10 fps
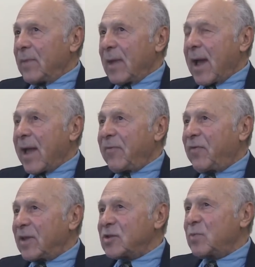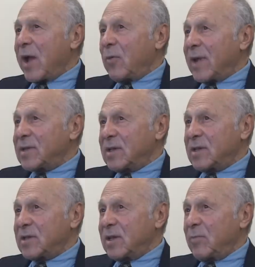I finished my
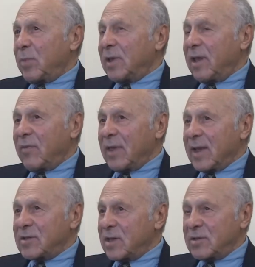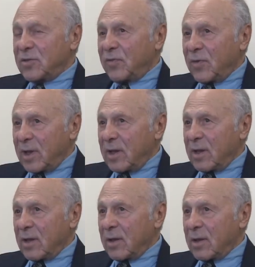residency believing that
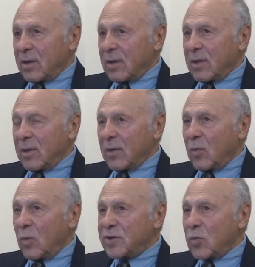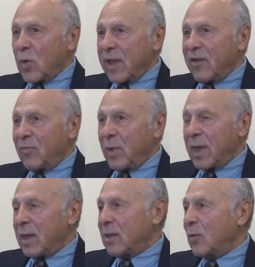schizophrenia was a way of
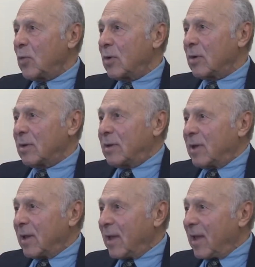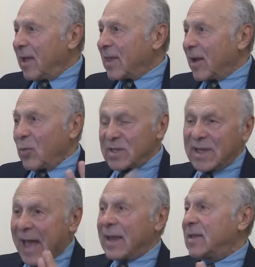being in the world, that it was
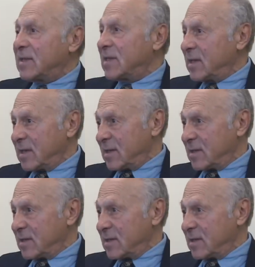not a disease.